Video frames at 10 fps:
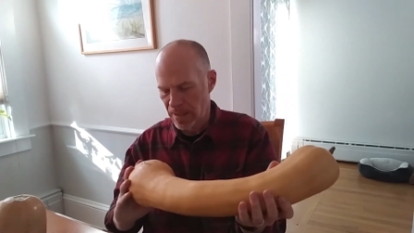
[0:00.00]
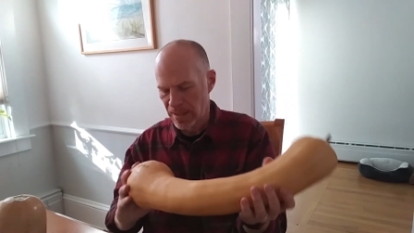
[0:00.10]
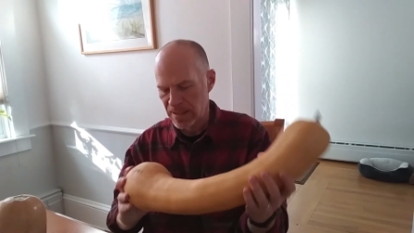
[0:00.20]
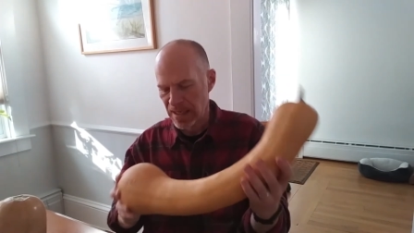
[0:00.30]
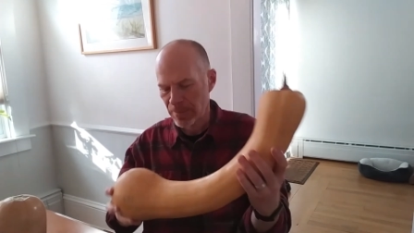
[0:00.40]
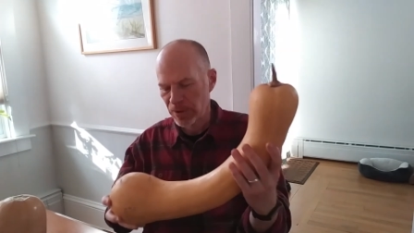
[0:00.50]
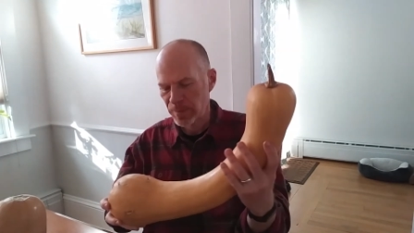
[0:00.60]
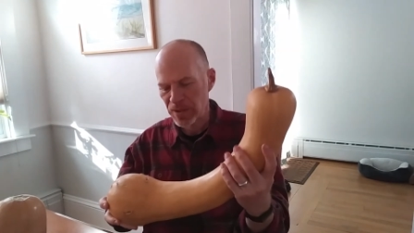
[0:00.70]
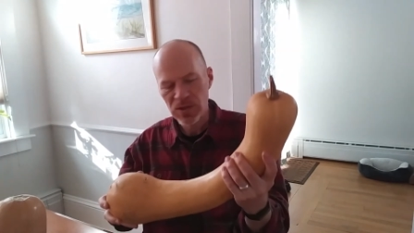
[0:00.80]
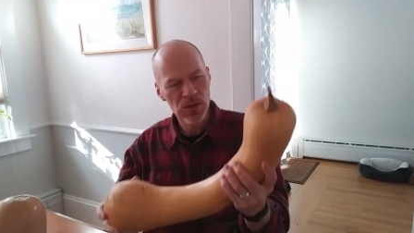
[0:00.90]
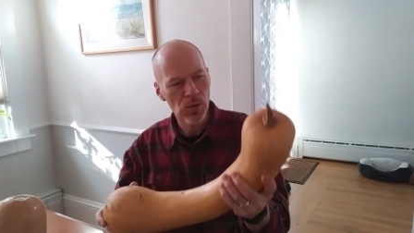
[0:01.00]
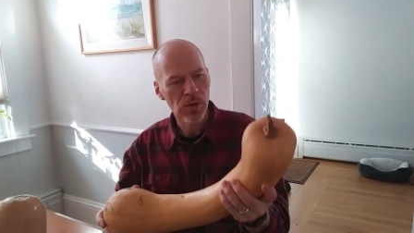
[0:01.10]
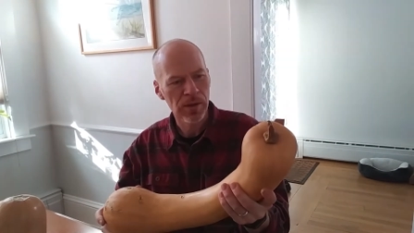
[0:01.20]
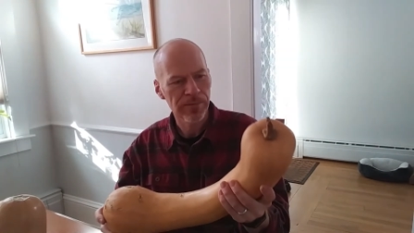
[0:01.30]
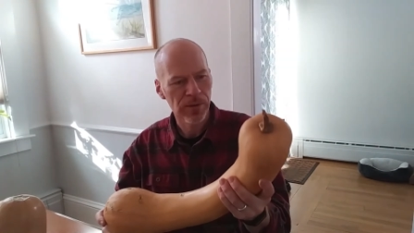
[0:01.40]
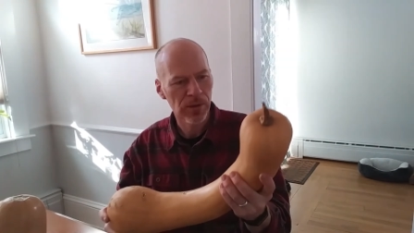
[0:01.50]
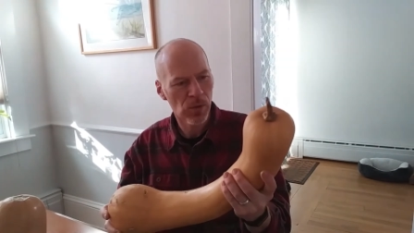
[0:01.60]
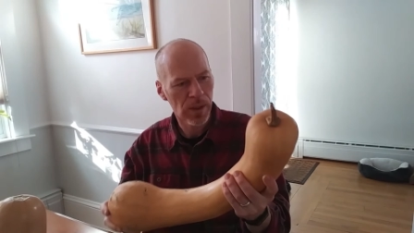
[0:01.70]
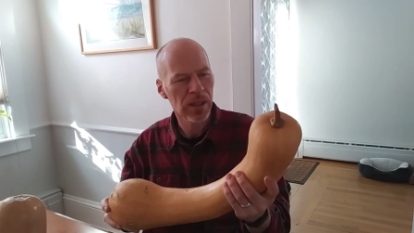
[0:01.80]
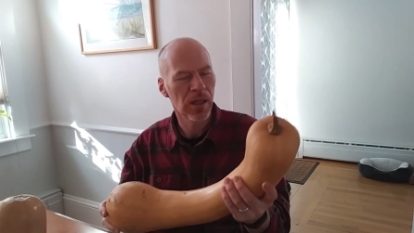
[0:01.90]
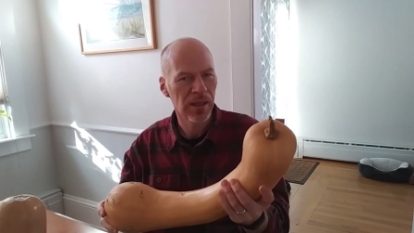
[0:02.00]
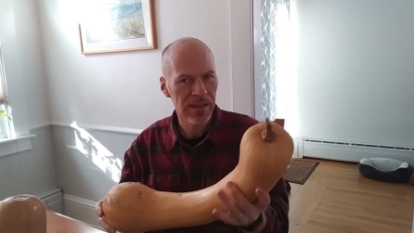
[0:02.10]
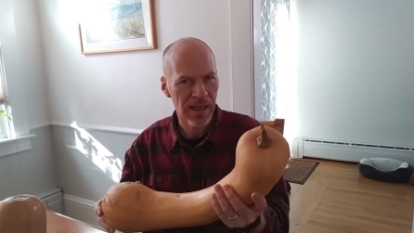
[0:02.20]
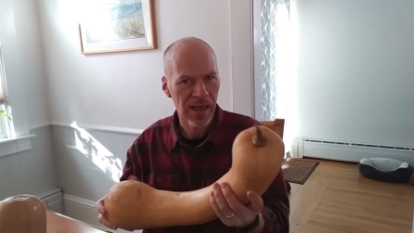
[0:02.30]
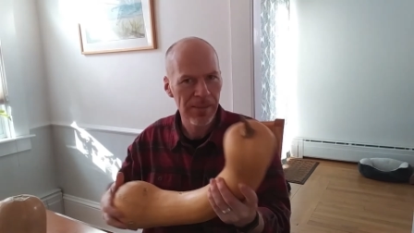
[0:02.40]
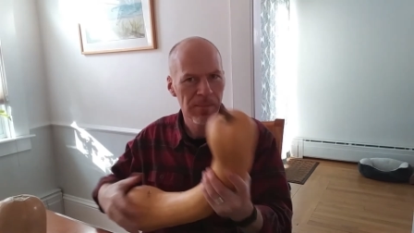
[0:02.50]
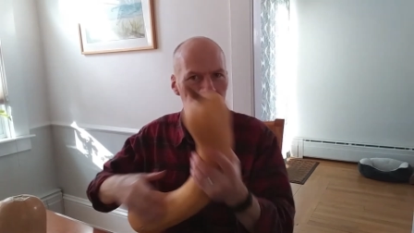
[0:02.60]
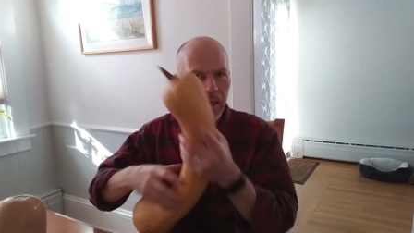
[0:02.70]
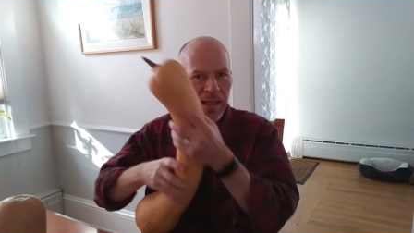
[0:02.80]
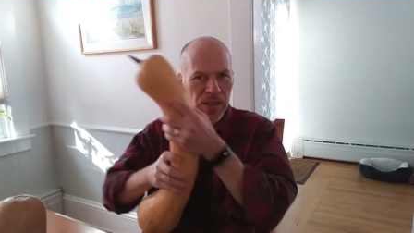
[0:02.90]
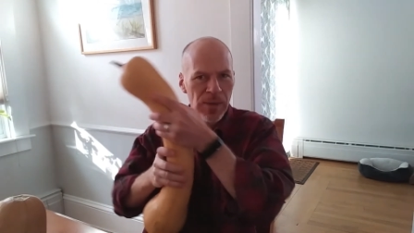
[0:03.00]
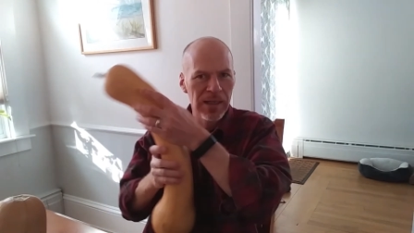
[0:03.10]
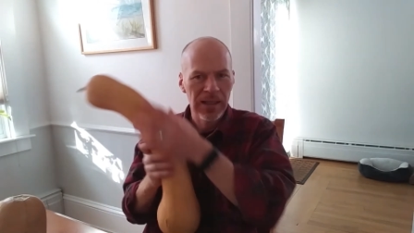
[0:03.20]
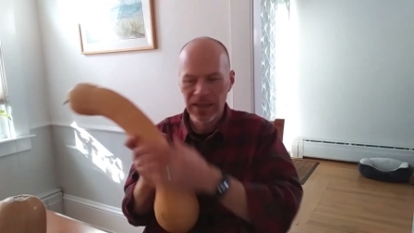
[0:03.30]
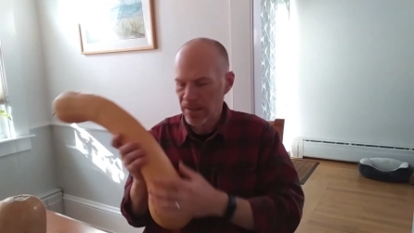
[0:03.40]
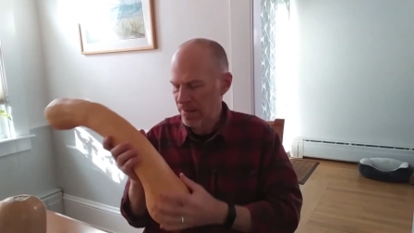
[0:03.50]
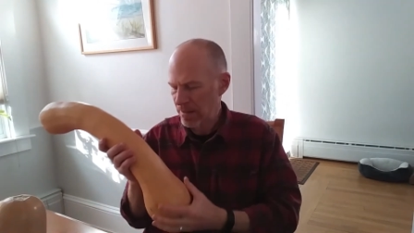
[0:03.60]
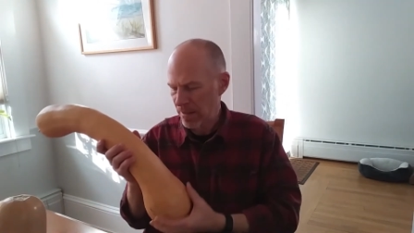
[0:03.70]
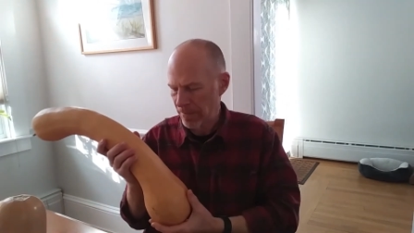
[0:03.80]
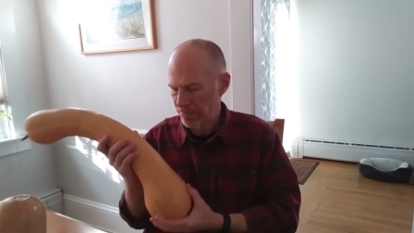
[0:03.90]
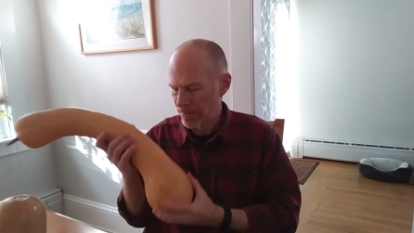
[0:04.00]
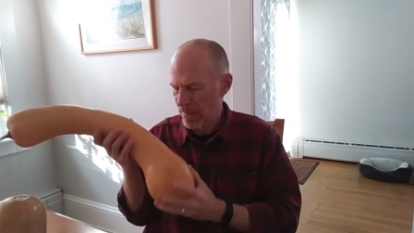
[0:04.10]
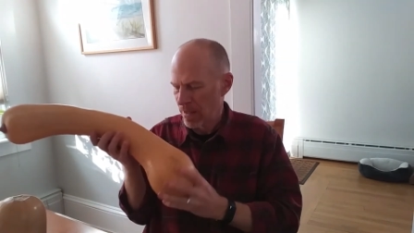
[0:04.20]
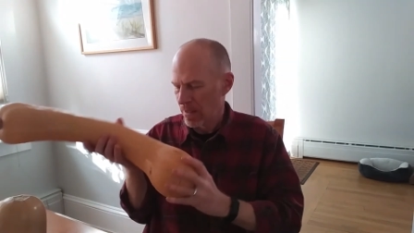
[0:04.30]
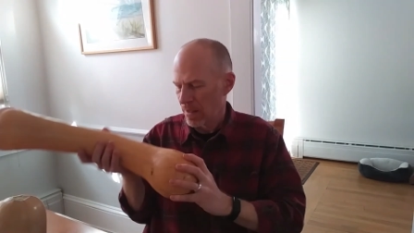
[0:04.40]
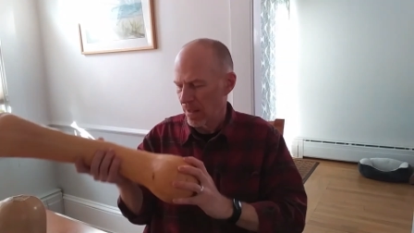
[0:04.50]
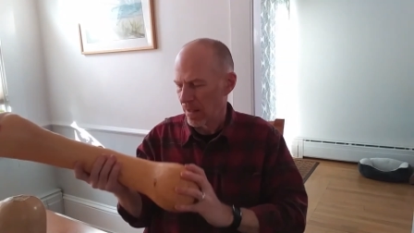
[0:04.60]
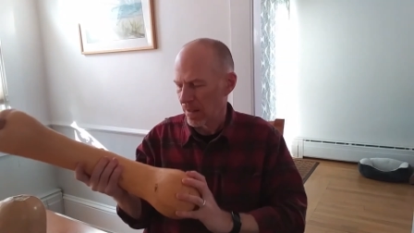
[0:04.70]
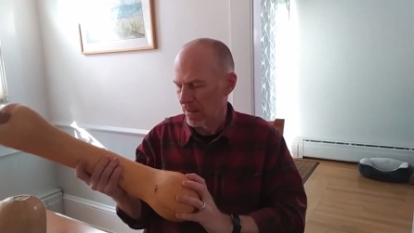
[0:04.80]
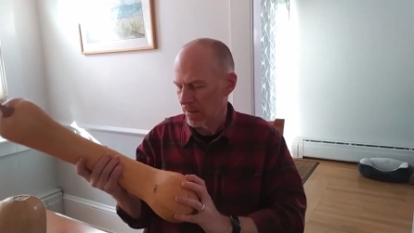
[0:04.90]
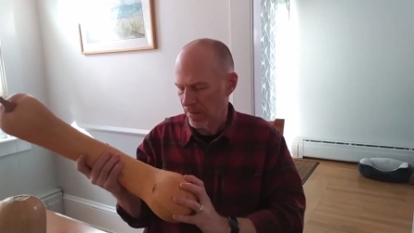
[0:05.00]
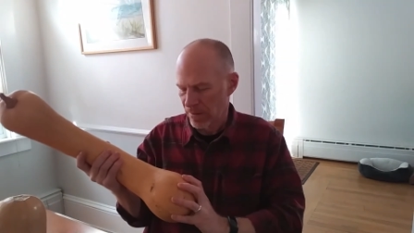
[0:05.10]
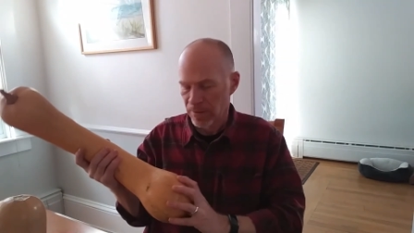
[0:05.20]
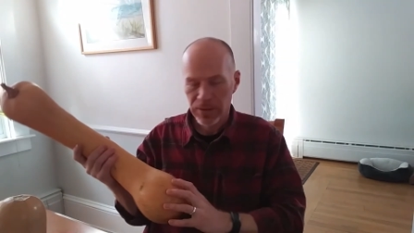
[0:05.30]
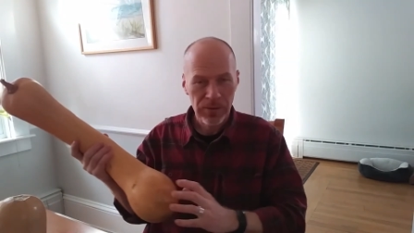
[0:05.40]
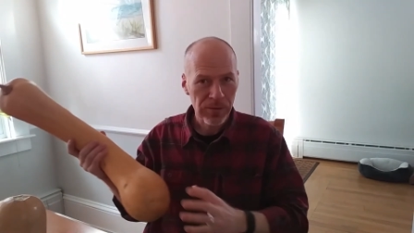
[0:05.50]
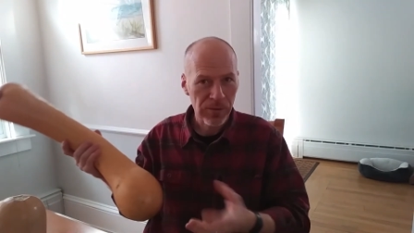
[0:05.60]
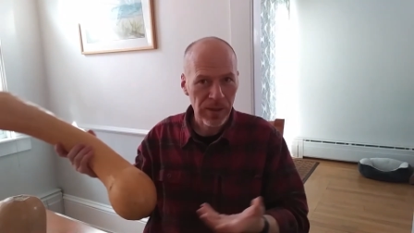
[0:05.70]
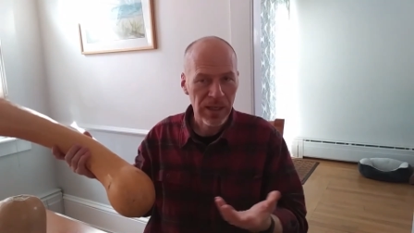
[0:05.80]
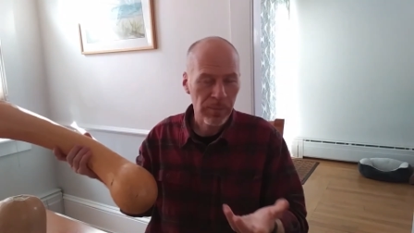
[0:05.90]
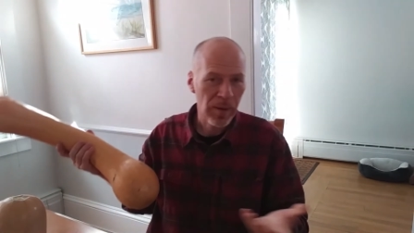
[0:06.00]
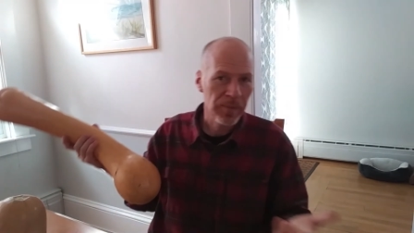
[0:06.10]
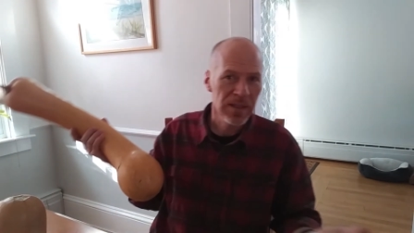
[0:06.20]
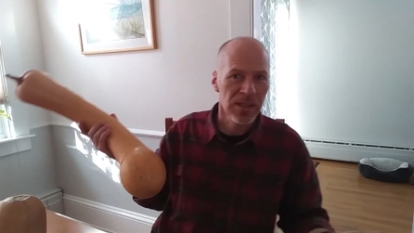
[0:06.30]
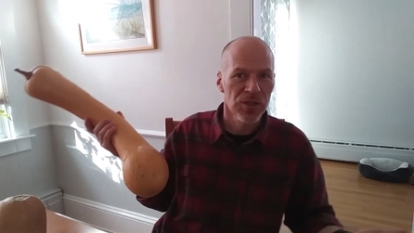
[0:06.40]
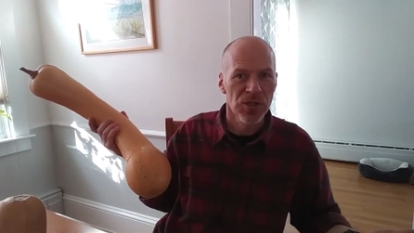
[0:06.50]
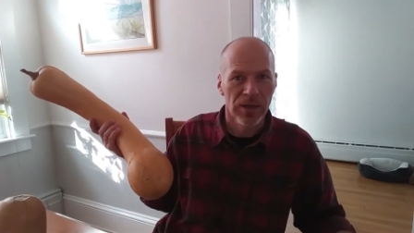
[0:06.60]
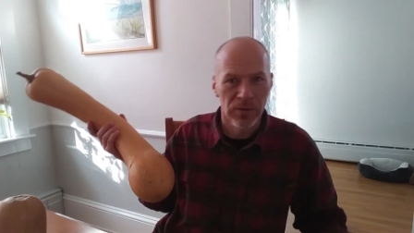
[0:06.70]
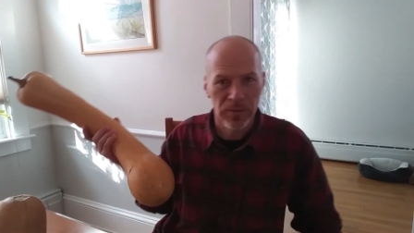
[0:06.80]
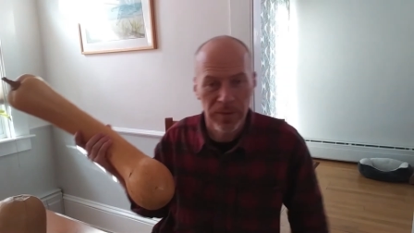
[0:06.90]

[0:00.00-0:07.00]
is able to be stored for quite a long time. That's why I like the crookneck pumpkins in general.